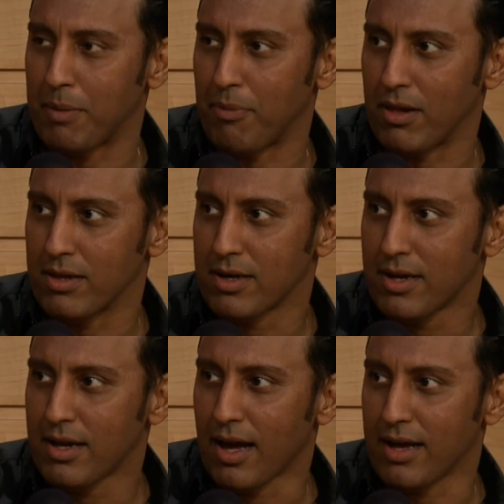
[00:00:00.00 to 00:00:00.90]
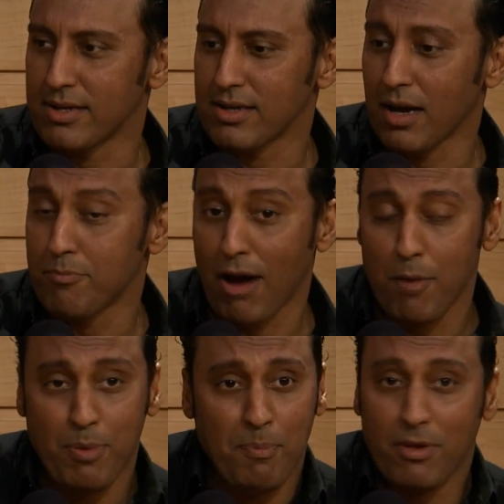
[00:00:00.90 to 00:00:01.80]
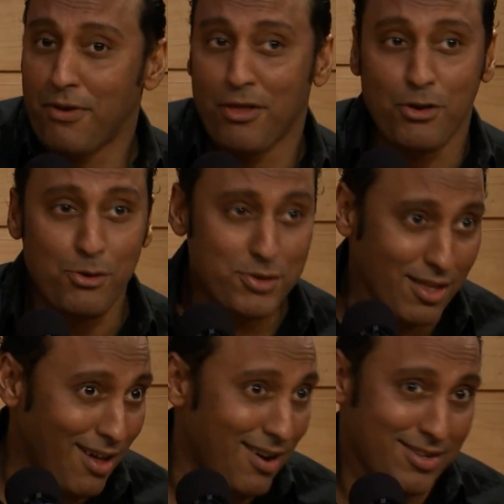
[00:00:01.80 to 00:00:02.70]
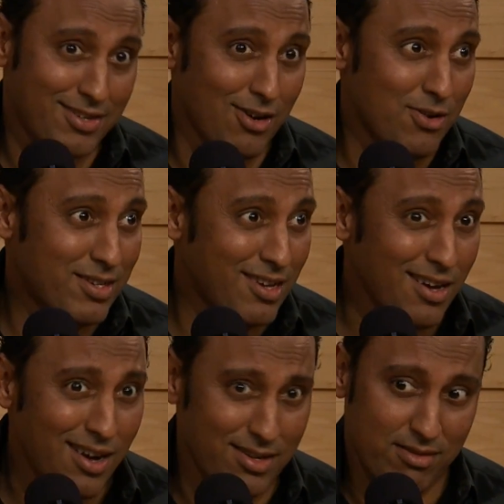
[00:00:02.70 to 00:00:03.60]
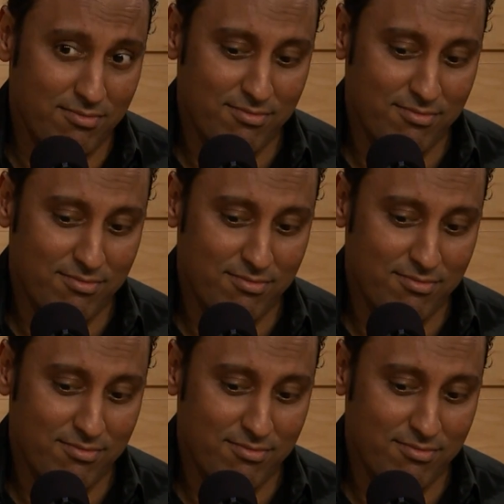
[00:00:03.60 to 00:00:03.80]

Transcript: people, and brown people are in the news a lot, so it's good.